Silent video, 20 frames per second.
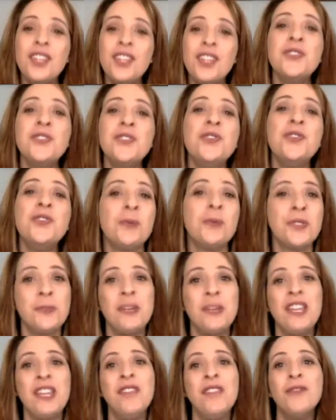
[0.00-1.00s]
use your normal
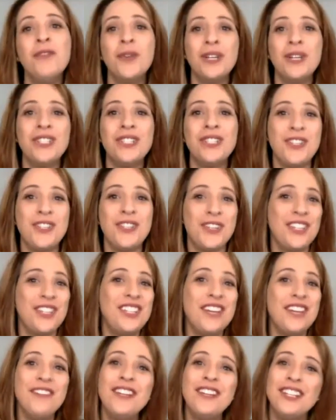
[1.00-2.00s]
speaking voice, and you can
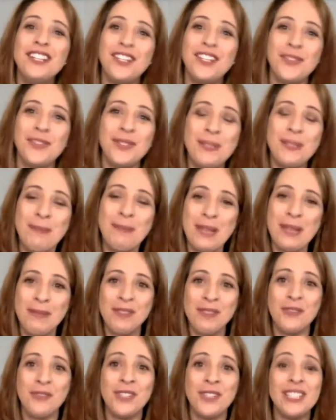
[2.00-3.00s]
definitely use the
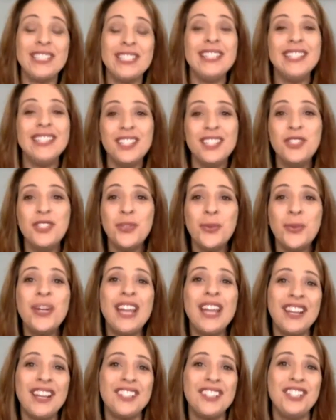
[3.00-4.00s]
baby voice, and they do
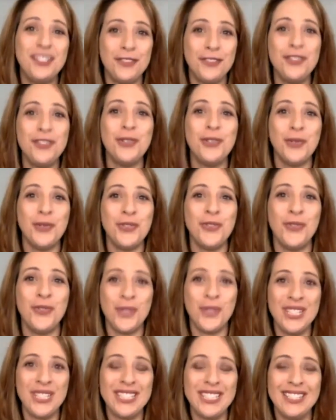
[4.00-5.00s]
react to different tones of
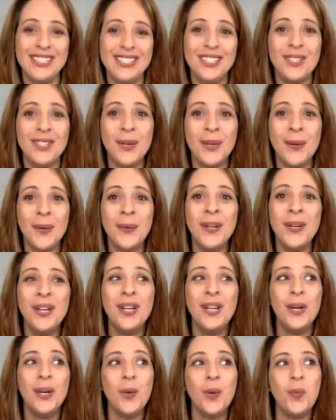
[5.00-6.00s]
voices. So
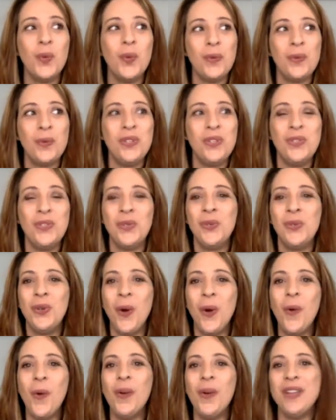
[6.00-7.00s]
when we do
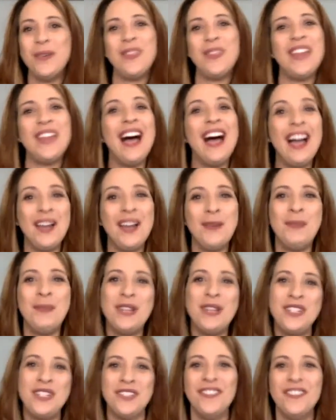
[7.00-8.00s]
go with the higher
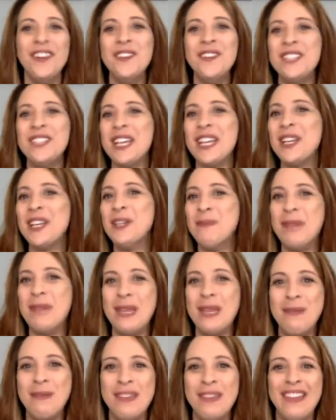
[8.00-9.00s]
pitch of, oh, is that good,
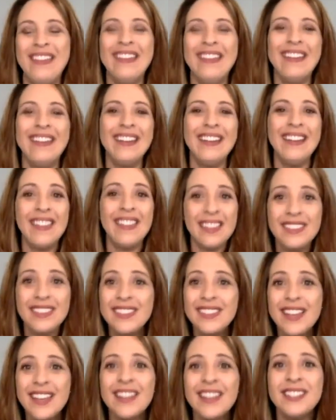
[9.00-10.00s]
baby? It
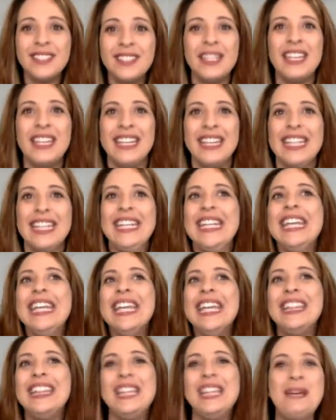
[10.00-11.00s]
does
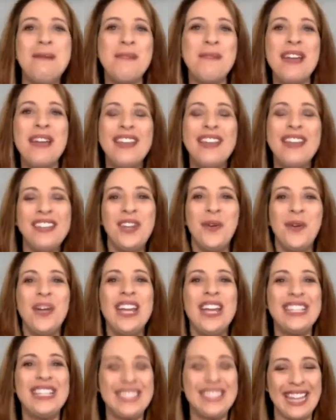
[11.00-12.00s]
get them, you know,
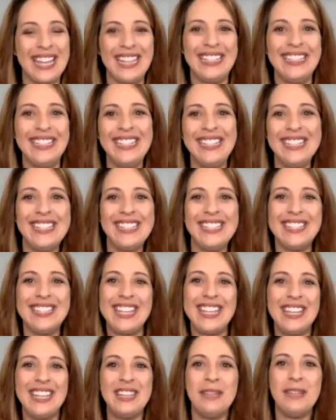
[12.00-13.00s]
excited. It does
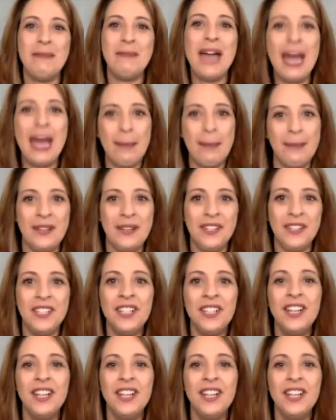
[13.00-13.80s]
get them happier.